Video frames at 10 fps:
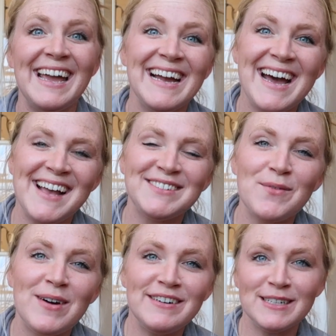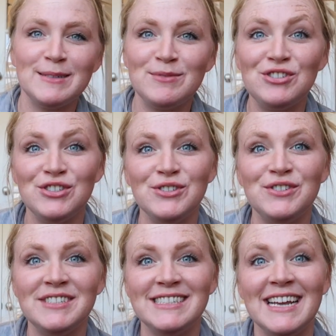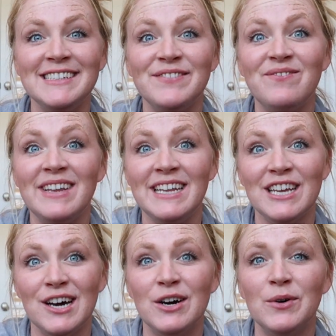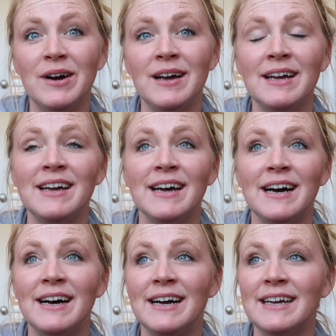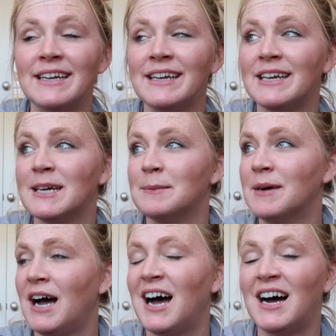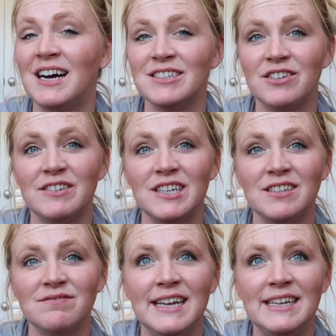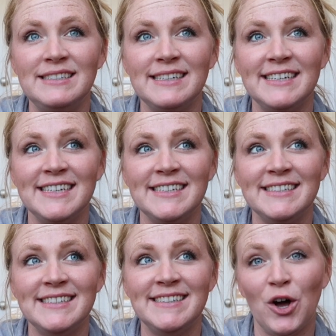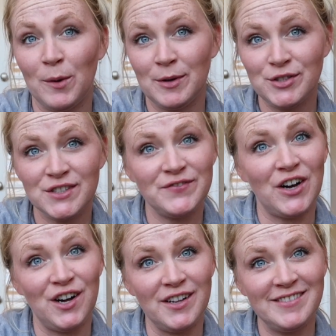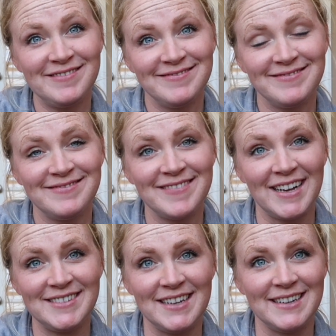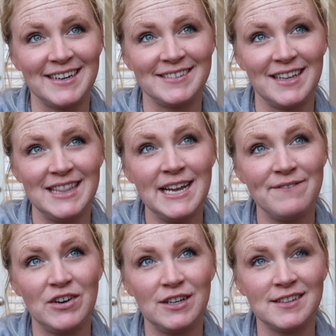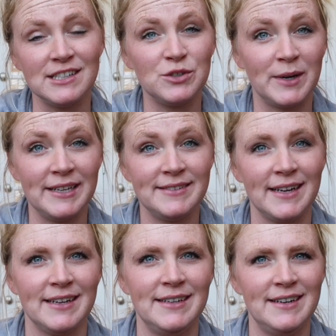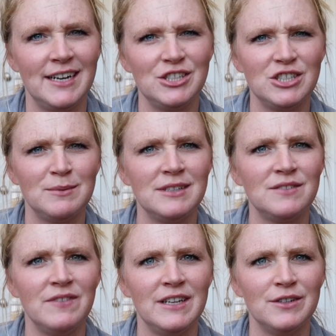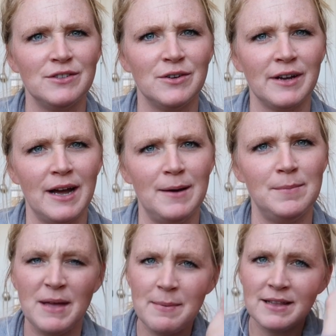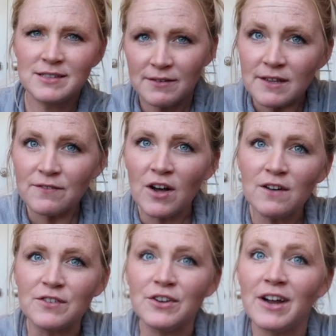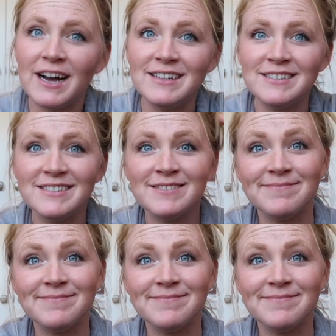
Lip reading: Hey guys, welcome to today's video. I am hot already. It is almost fall. I say that because I think fall's on the 22nd. Not sure when this video is going up. Maybe it's already fall for you guys.